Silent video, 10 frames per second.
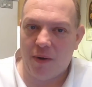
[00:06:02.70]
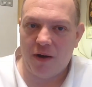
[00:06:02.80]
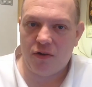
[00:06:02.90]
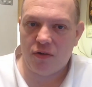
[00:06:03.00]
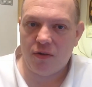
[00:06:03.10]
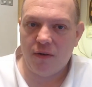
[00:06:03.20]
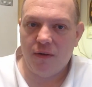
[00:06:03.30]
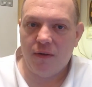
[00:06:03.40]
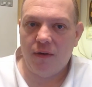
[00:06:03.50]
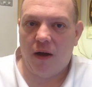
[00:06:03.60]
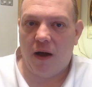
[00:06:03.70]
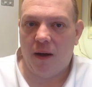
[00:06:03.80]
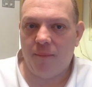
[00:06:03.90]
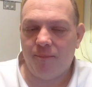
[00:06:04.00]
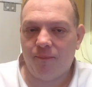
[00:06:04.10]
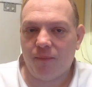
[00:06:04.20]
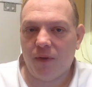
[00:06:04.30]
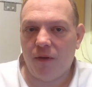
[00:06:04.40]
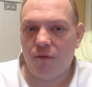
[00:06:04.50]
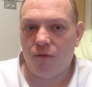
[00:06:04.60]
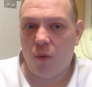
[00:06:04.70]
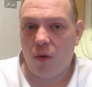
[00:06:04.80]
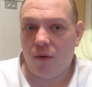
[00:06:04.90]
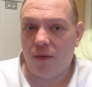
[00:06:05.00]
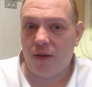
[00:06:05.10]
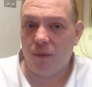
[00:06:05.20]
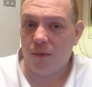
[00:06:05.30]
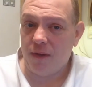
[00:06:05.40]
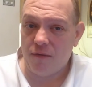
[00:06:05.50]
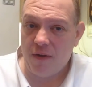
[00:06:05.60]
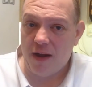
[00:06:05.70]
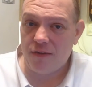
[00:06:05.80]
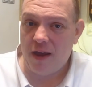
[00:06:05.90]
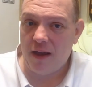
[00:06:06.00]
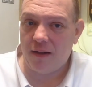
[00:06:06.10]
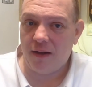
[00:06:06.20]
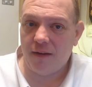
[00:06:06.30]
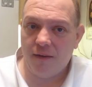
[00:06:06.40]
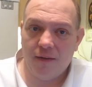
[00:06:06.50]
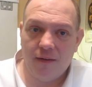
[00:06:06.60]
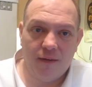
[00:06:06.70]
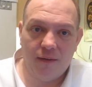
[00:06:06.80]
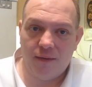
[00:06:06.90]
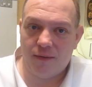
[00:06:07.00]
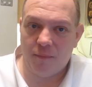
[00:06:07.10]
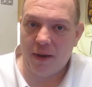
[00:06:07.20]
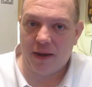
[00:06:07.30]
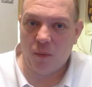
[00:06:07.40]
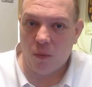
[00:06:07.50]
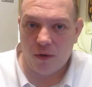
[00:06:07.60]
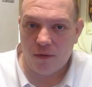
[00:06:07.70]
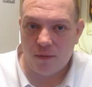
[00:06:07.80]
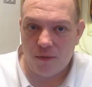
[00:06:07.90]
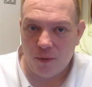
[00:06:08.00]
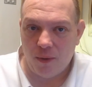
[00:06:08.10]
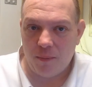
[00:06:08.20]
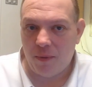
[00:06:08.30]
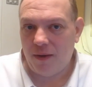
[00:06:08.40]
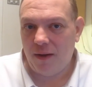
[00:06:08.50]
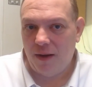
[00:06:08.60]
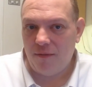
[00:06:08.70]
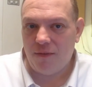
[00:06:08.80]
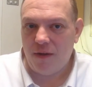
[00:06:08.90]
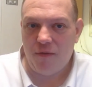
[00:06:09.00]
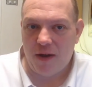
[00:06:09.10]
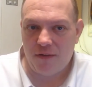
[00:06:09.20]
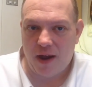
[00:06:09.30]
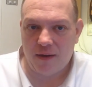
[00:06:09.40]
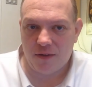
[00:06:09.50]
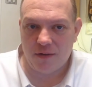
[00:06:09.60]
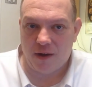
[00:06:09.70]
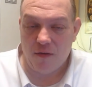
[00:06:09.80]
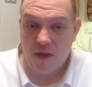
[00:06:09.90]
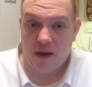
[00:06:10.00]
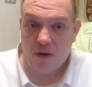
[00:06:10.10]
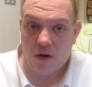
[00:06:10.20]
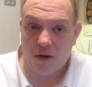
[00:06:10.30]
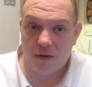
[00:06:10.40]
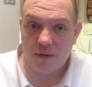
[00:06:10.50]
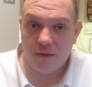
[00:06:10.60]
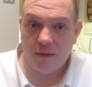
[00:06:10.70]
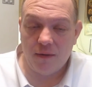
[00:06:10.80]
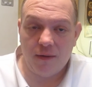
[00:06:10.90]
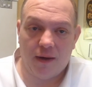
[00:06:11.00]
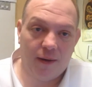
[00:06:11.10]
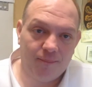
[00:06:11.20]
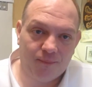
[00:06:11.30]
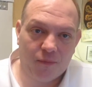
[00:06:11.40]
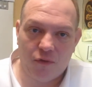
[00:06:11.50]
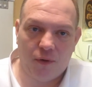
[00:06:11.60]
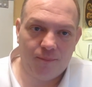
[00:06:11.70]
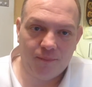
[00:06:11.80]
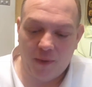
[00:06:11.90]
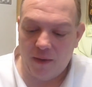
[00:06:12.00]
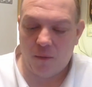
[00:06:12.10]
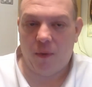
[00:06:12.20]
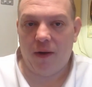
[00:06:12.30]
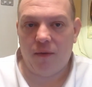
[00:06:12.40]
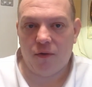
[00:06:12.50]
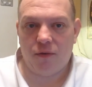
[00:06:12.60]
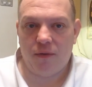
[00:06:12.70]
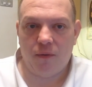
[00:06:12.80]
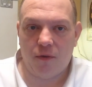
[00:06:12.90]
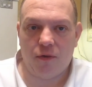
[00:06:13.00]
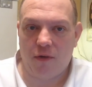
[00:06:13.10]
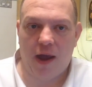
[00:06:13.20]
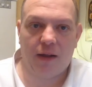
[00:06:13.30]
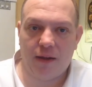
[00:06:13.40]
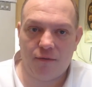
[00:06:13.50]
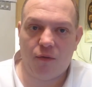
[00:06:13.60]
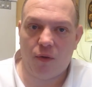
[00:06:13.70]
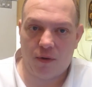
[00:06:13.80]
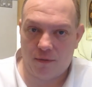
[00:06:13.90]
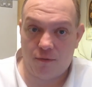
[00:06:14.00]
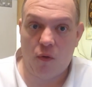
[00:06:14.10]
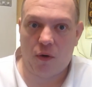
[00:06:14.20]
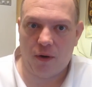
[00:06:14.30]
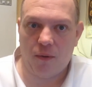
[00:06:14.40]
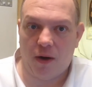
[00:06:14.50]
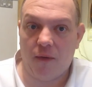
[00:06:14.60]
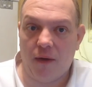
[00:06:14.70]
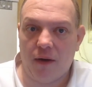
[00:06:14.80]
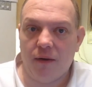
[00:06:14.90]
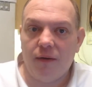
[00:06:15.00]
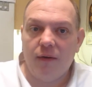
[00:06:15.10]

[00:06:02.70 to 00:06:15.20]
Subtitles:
much with the advanced handling to make it worth doing. But even the advanced handling is not that hard. So either way, there's a handling for you on there.